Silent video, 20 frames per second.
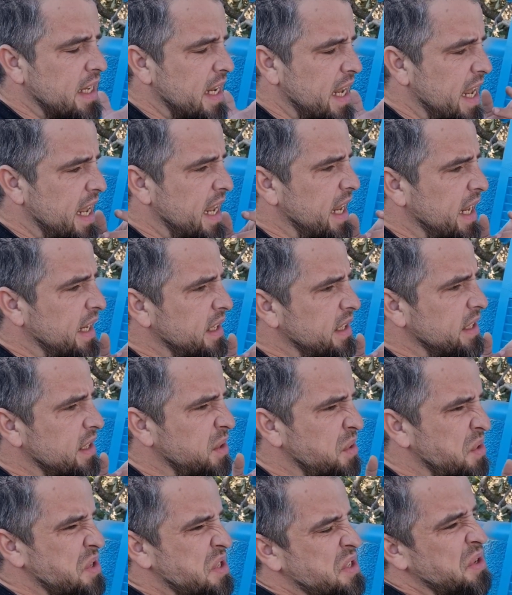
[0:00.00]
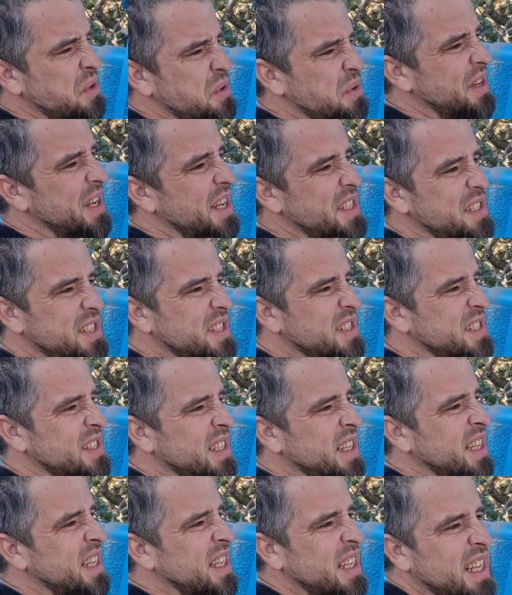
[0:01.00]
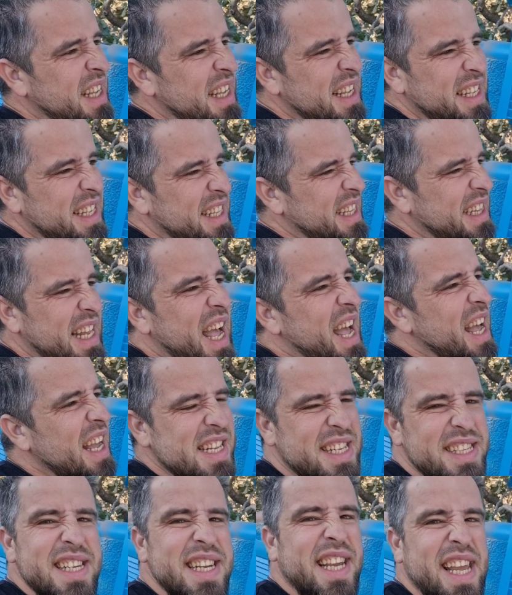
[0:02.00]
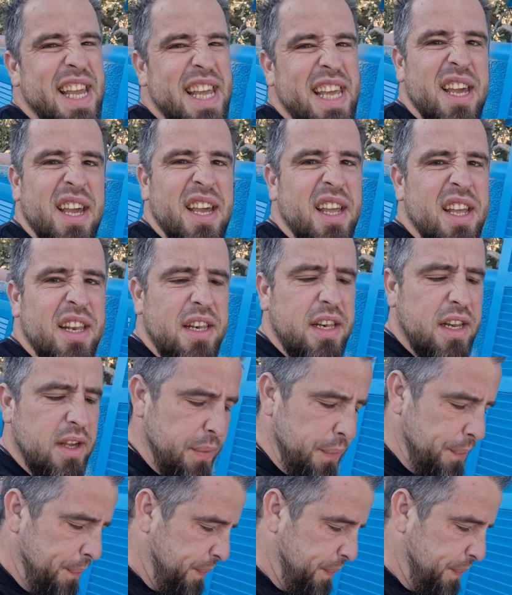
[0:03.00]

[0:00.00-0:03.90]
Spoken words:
and also it's icky. No.